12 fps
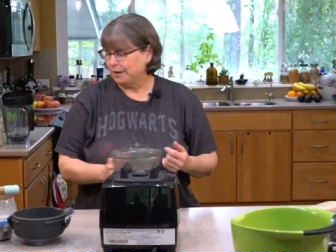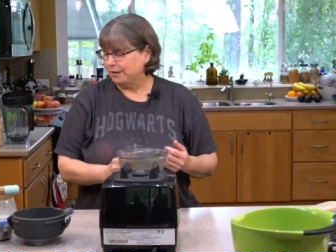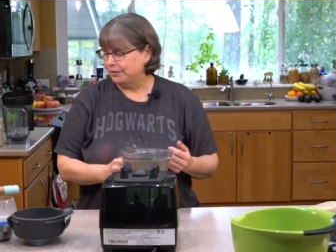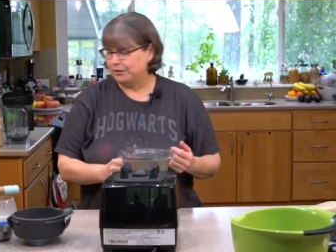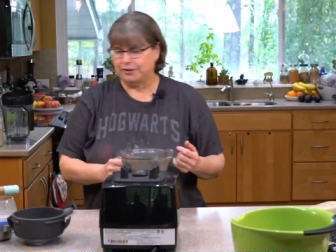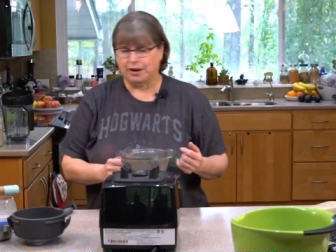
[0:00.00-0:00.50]

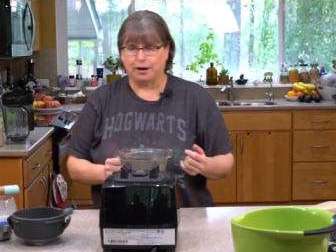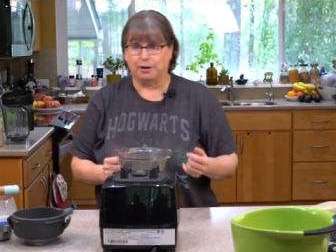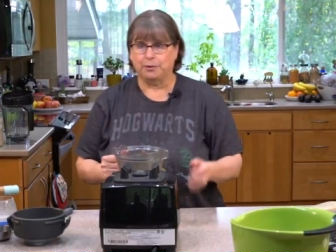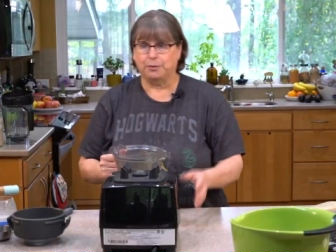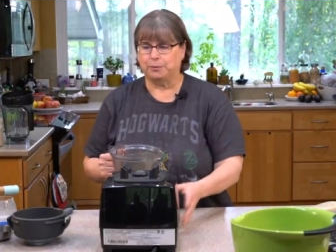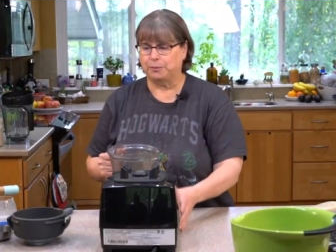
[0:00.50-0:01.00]

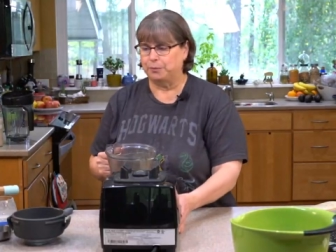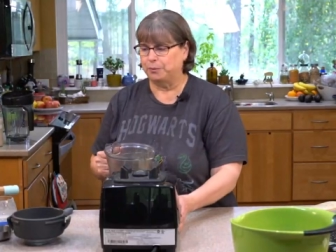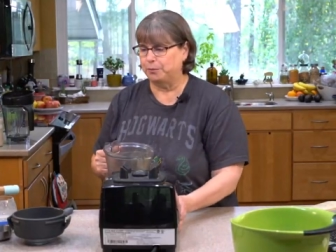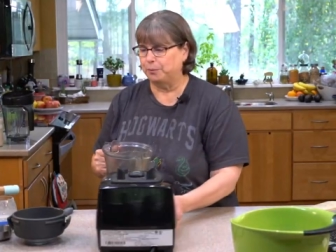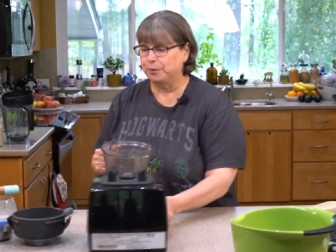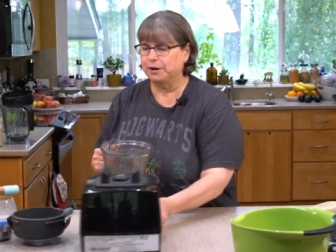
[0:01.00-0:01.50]
So
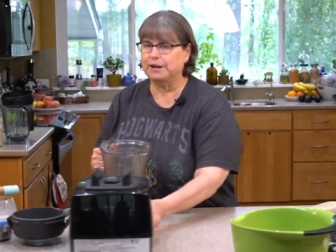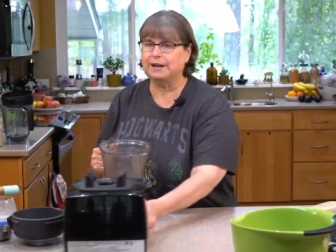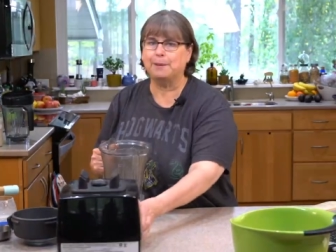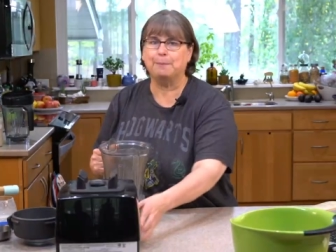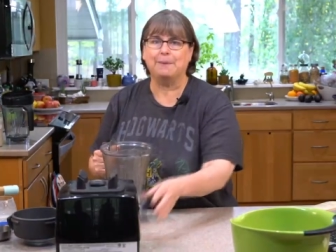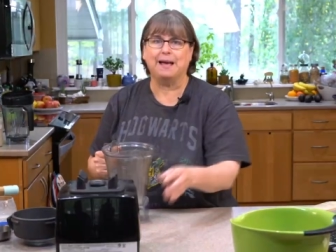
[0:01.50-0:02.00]
we're
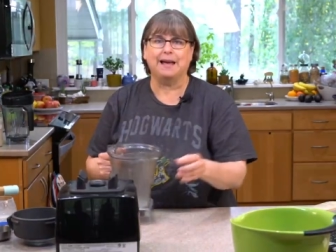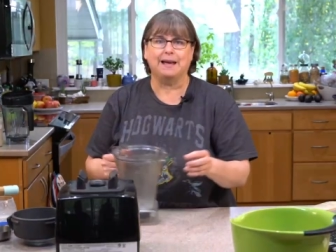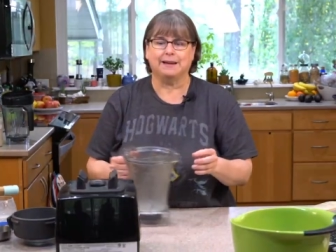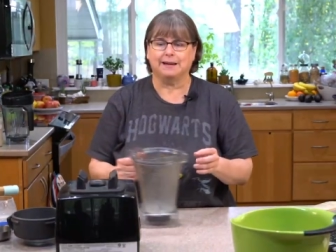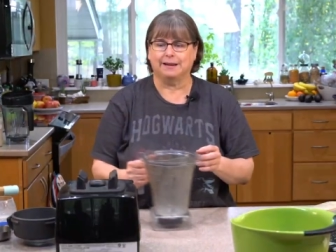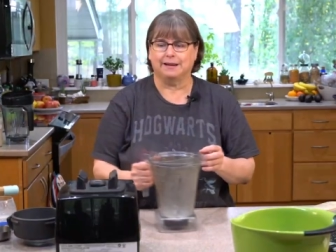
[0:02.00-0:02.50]
going to
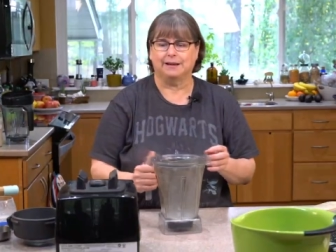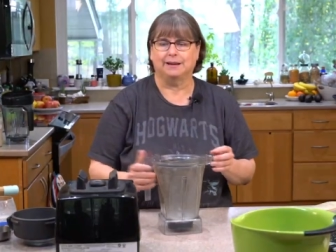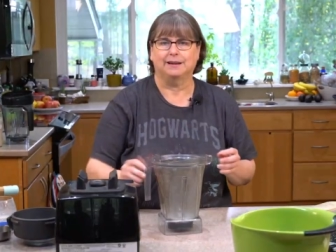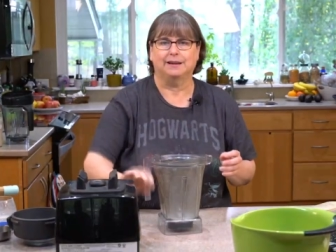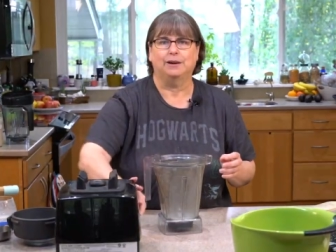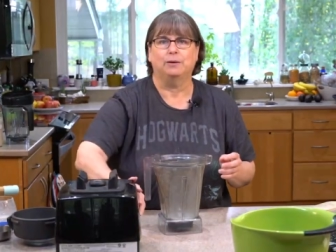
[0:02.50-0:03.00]
make
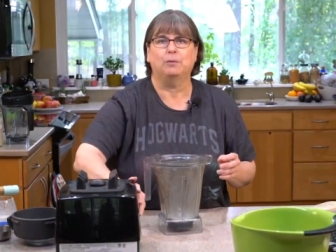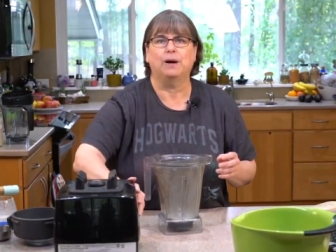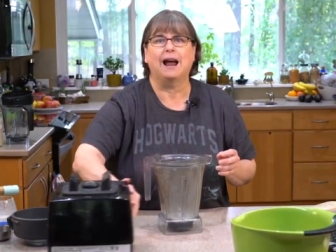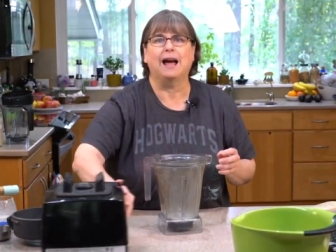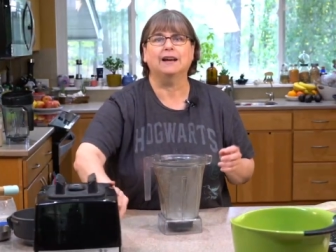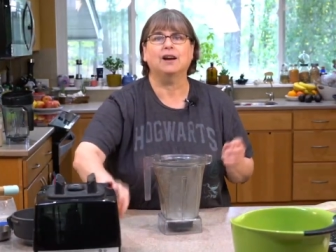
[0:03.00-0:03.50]
what
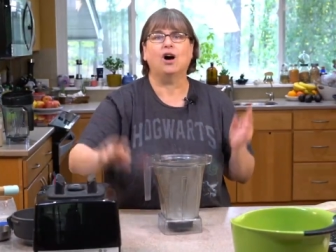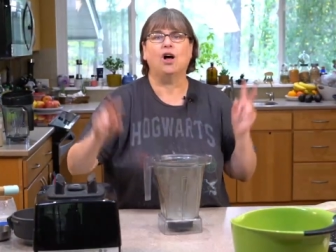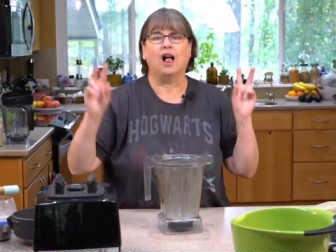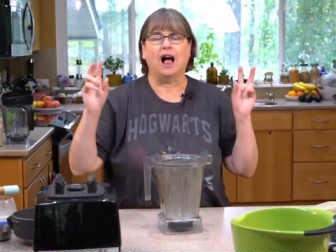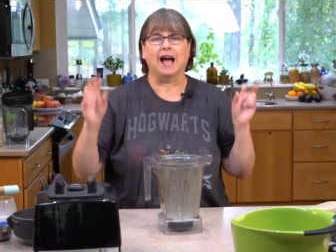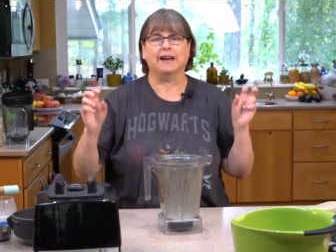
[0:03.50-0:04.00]
I
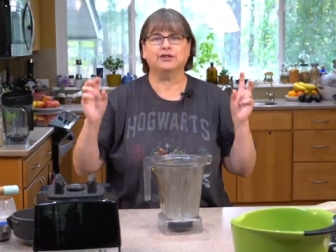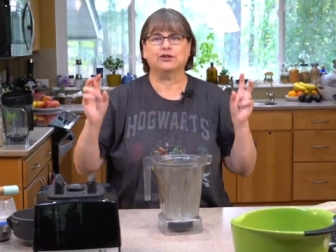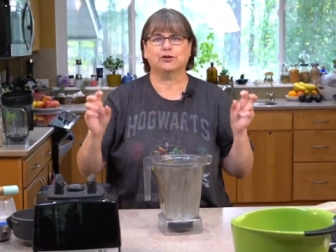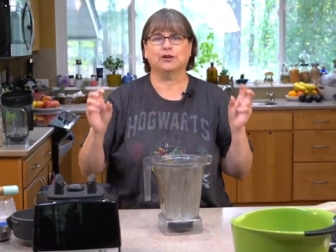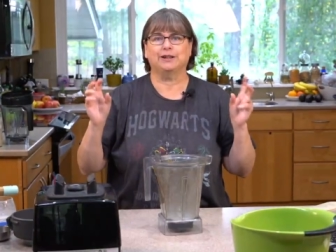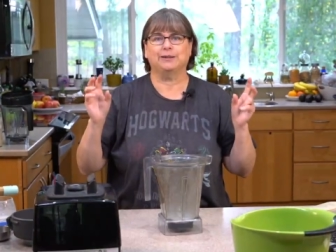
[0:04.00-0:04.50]
call ice
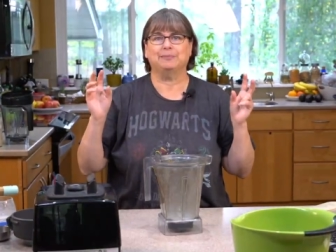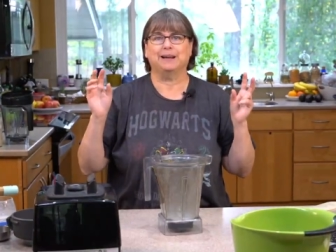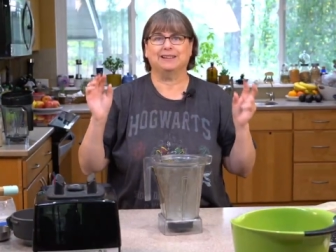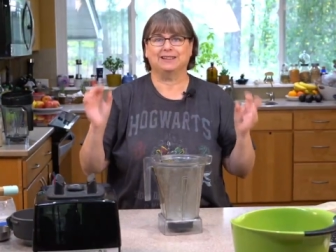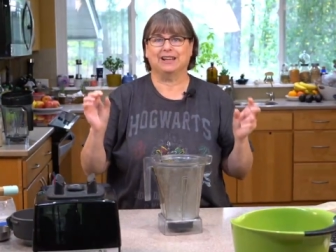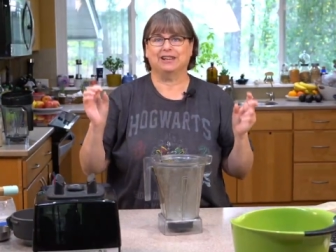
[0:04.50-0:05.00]
cream
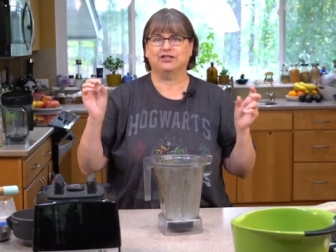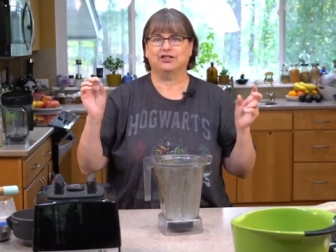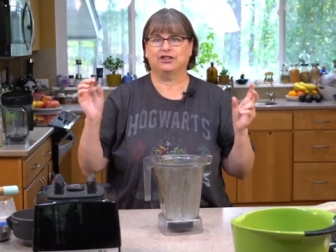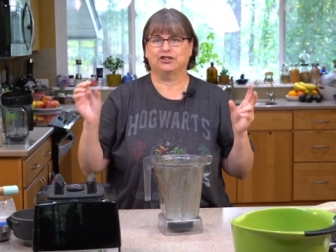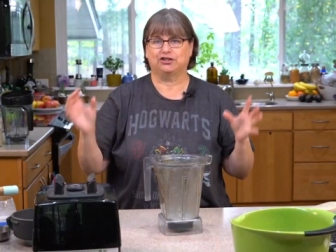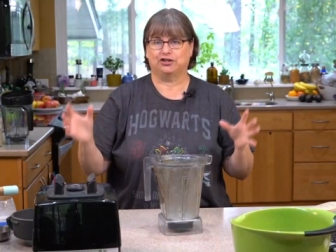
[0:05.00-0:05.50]
less
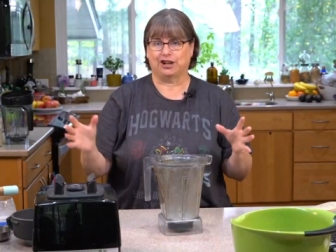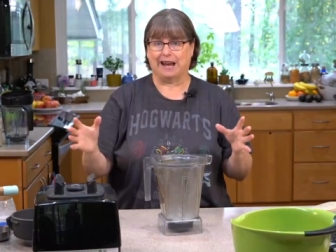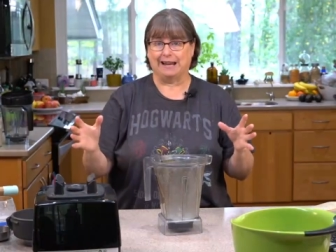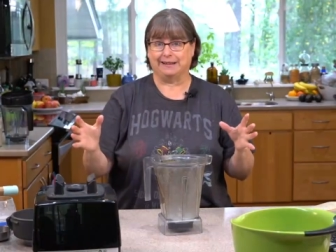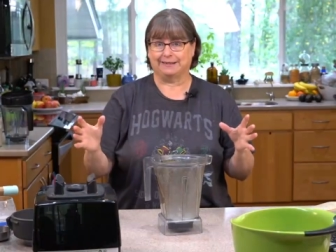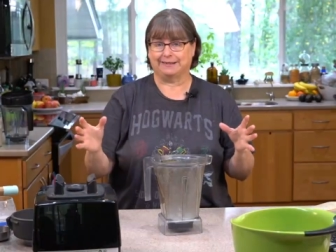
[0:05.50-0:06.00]

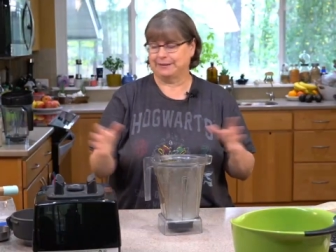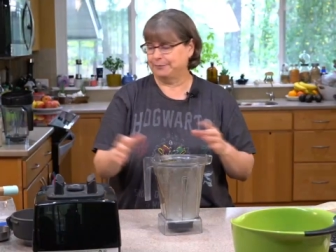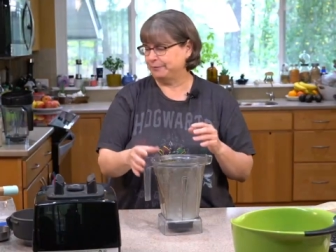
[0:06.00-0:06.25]
shakes.